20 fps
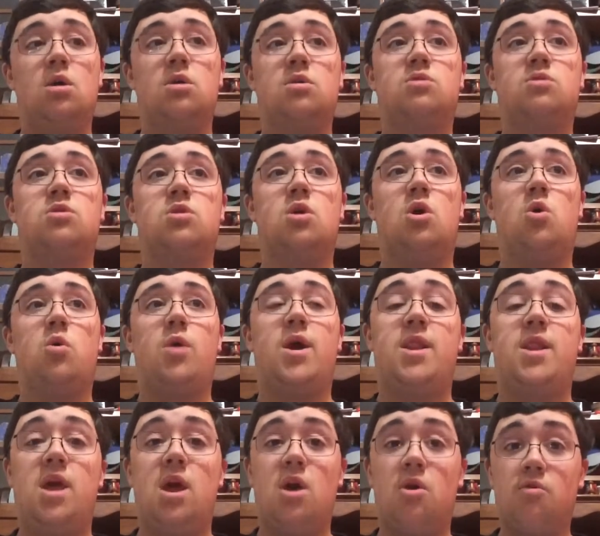So,
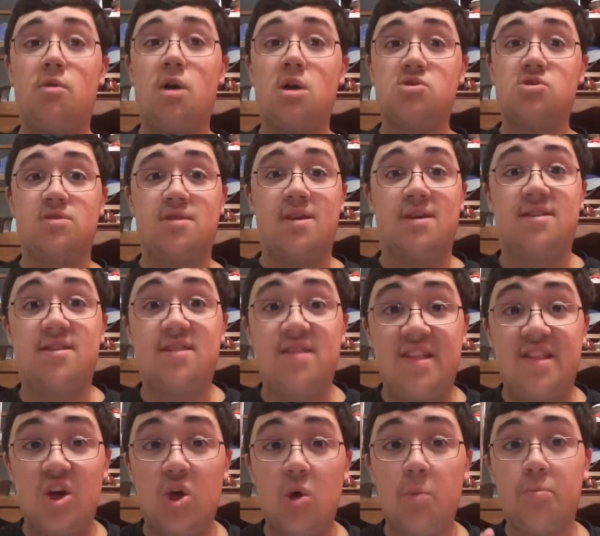and Aaron Rodgers has
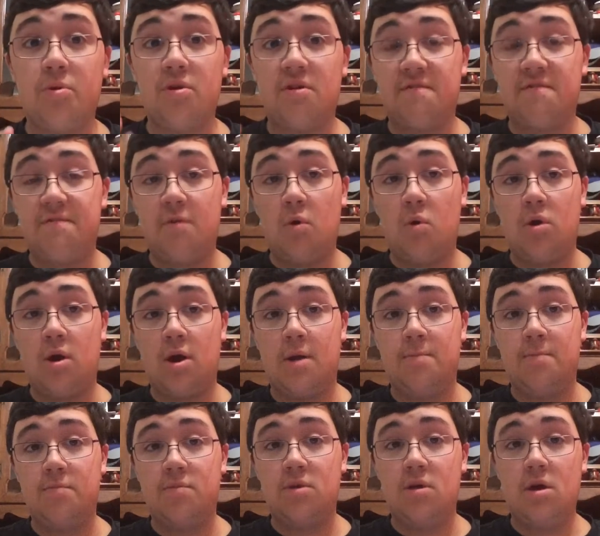still
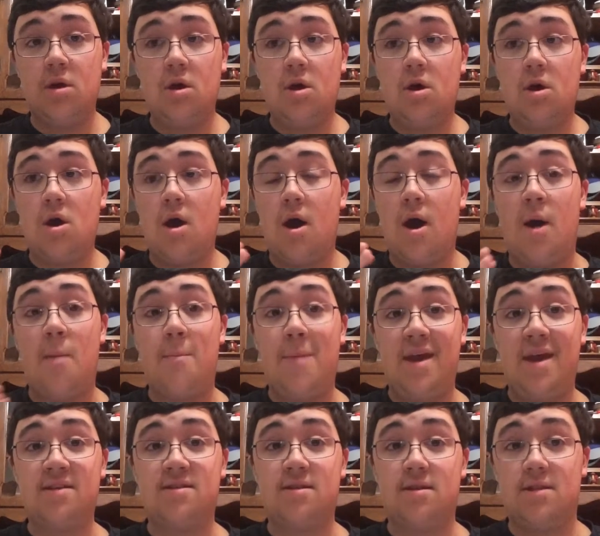performed
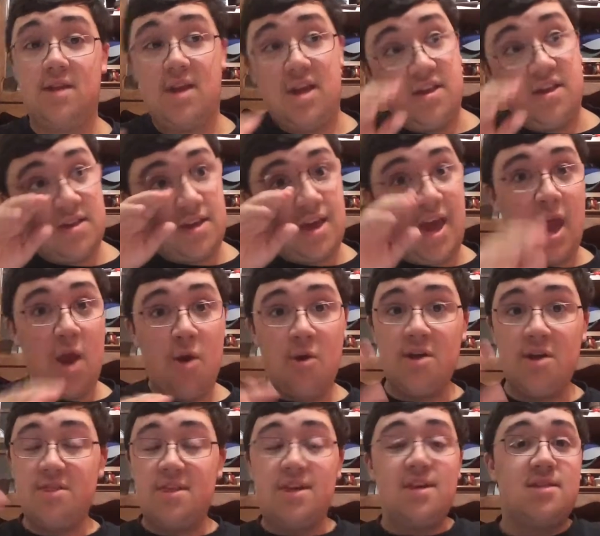amazingly. He's
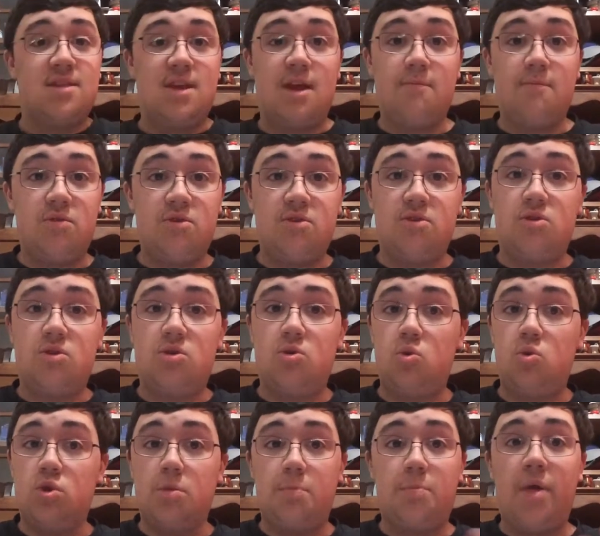carried these teams
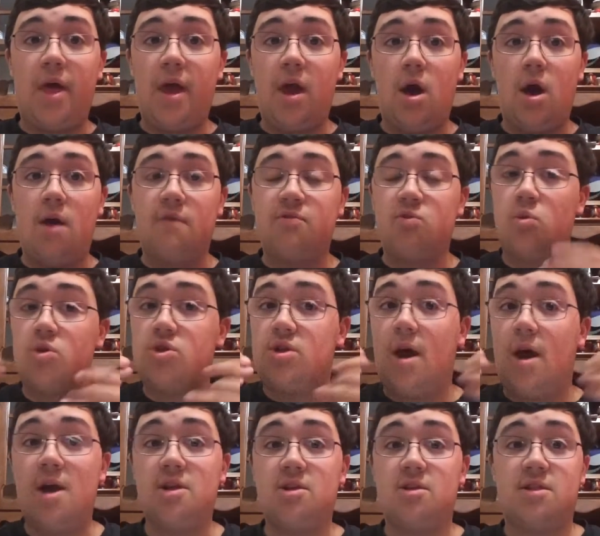to the playoffs, which
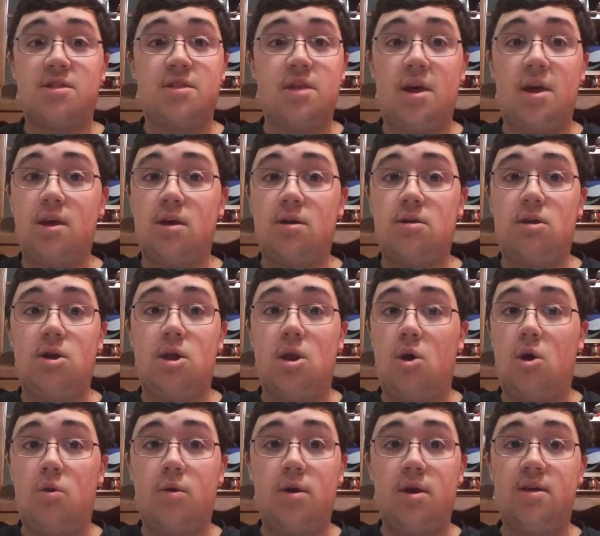I just think, you
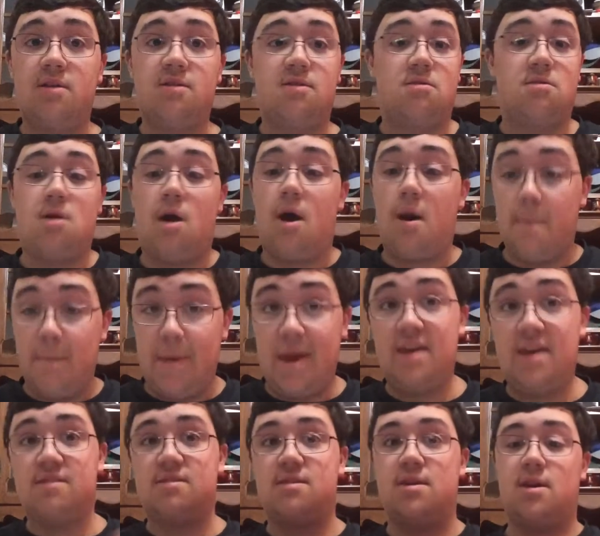know, is
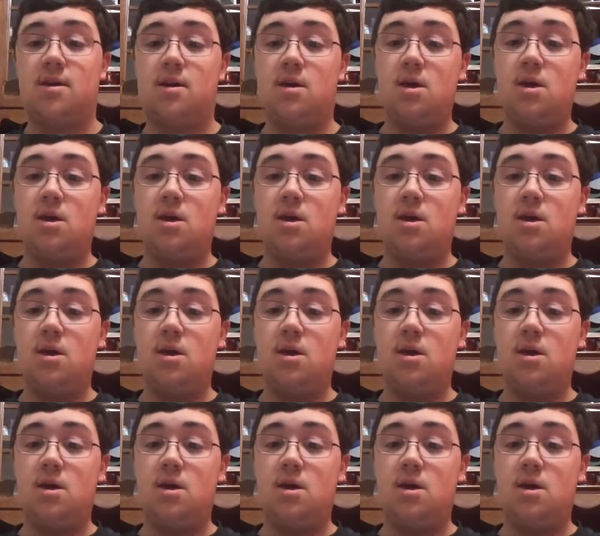amazing.